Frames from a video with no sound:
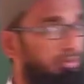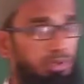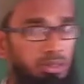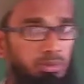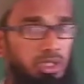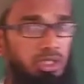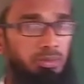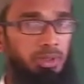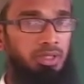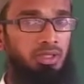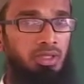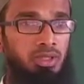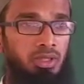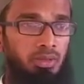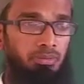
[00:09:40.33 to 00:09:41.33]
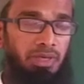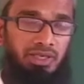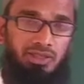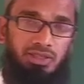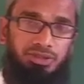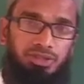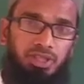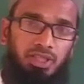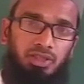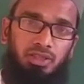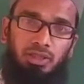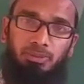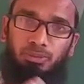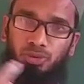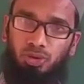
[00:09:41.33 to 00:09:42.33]
beam element, by considering
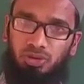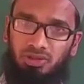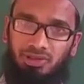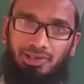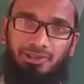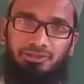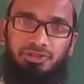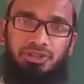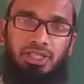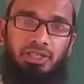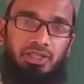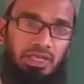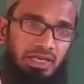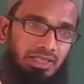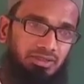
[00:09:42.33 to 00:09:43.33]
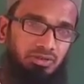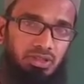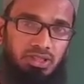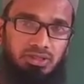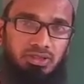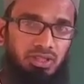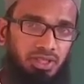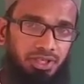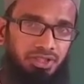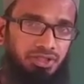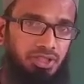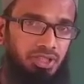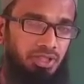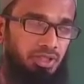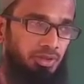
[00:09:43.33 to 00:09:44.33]
the both left side as well as the right
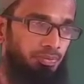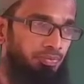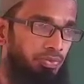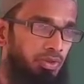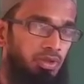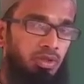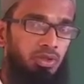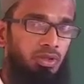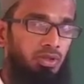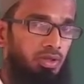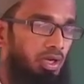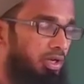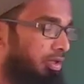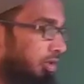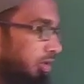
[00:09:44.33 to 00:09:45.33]
side here. Okay.